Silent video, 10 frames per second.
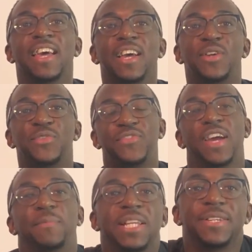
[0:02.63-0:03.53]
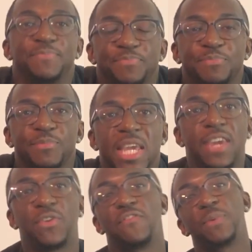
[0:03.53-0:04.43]
Hello, family.
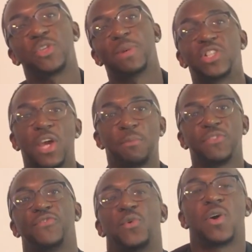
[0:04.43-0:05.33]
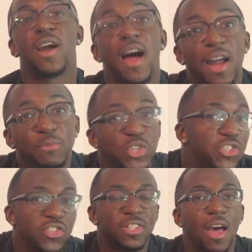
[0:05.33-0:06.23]
If you haven't been to my channel before, I'm
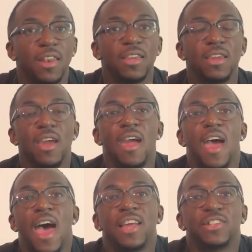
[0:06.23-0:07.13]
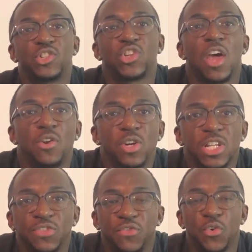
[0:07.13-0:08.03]
just Jasani, and this channel
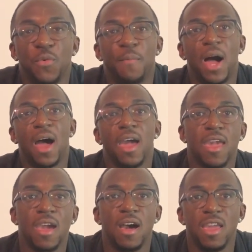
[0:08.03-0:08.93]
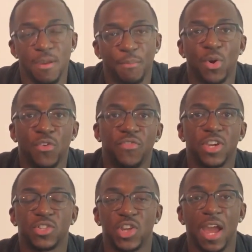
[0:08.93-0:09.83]
is for my
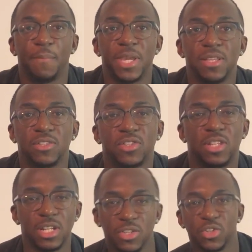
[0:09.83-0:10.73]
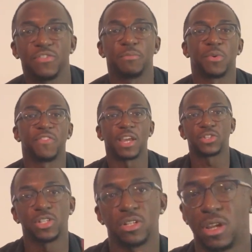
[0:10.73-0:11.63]
imperfect champions, the leaders of
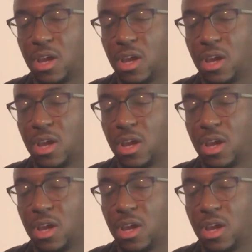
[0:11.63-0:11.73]
imperfection.